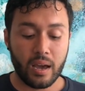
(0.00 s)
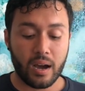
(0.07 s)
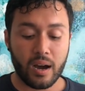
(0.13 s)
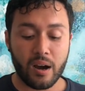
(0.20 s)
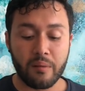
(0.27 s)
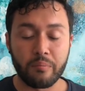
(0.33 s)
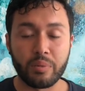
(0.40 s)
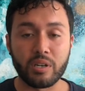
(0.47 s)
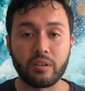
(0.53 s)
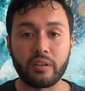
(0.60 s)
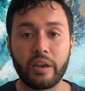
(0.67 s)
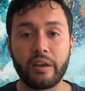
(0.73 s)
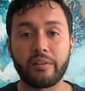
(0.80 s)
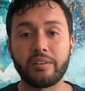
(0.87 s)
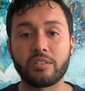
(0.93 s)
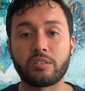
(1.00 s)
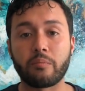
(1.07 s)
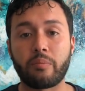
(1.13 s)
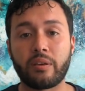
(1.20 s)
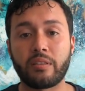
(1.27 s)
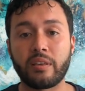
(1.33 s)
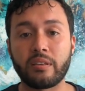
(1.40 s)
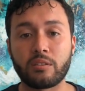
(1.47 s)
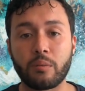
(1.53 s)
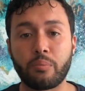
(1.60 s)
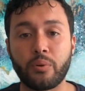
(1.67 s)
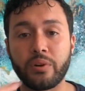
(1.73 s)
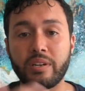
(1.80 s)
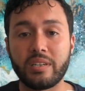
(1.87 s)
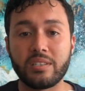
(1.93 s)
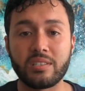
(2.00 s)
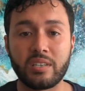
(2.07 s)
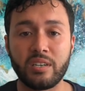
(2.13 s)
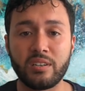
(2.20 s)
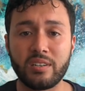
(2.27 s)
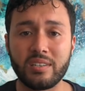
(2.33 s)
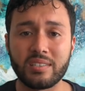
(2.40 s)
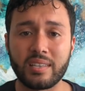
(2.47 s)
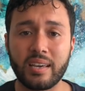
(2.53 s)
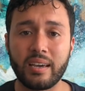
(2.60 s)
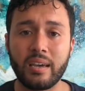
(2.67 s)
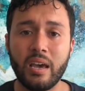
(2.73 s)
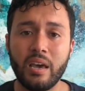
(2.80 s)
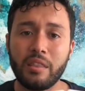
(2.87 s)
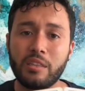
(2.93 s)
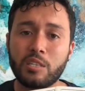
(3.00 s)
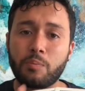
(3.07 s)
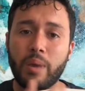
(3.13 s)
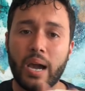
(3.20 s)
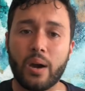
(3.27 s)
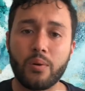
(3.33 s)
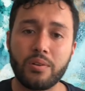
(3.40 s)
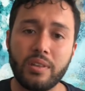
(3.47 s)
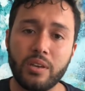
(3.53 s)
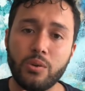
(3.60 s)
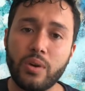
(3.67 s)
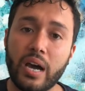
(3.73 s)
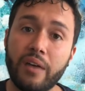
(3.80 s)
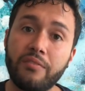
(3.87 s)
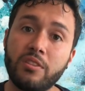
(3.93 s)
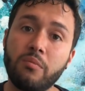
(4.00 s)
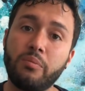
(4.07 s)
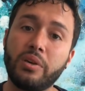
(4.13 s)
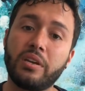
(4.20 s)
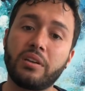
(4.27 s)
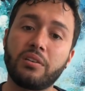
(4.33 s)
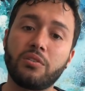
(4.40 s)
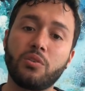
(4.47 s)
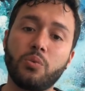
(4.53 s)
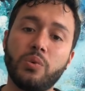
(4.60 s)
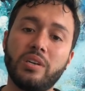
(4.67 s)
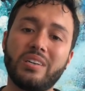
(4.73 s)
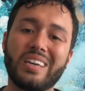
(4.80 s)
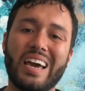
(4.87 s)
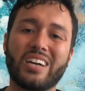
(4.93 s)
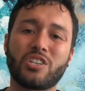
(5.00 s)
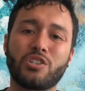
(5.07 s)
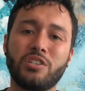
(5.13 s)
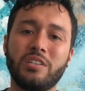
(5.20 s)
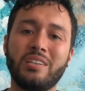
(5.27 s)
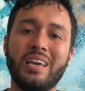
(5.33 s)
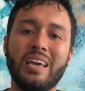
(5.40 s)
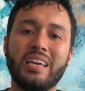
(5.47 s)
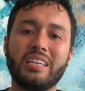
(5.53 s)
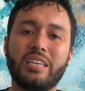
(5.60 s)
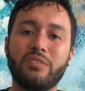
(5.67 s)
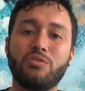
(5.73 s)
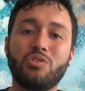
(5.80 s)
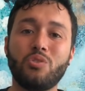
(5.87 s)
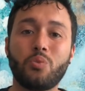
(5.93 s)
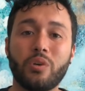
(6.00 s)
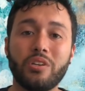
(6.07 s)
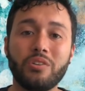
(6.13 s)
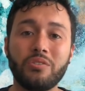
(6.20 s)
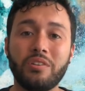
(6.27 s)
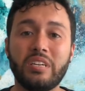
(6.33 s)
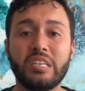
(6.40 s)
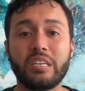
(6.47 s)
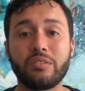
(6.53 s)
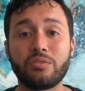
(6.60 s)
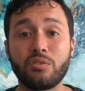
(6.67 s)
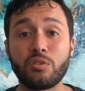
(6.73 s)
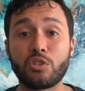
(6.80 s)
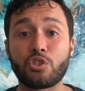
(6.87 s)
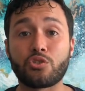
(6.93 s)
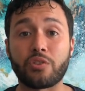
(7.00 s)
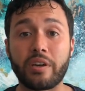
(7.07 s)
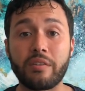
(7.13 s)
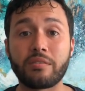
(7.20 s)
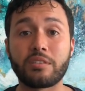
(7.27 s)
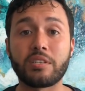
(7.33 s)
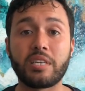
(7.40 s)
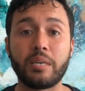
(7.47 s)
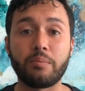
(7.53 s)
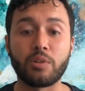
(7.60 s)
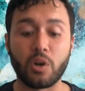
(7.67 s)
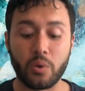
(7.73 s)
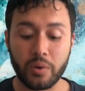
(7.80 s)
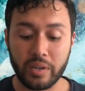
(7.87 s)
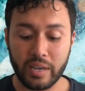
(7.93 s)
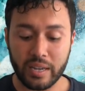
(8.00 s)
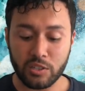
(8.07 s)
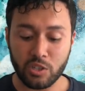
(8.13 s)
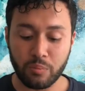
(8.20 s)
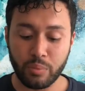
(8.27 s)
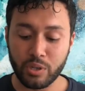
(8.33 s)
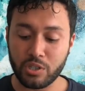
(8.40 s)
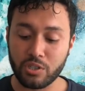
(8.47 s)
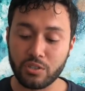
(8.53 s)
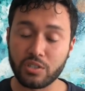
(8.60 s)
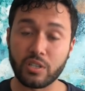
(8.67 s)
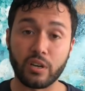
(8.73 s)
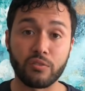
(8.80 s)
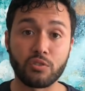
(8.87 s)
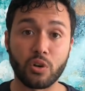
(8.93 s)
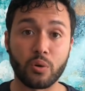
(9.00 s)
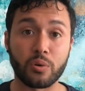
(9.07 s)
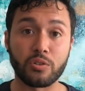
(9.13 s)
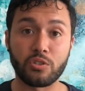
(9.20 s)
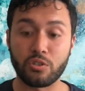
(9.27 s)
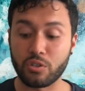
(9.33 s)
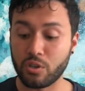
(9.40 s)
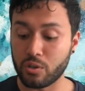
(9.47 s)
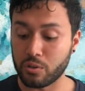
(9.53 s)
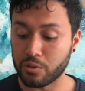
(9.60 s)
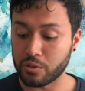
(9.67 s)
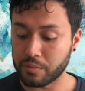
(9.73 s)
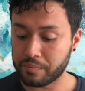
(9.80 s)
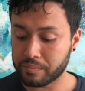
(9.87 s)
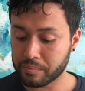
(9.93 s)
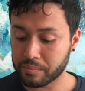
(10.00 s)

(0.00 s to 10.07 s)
Um, but Aries, the, I think the point is here is that this power that you have in the beginning of the week actually gives you what you need, gives you the strength to keep going and to push yourself towards your goals.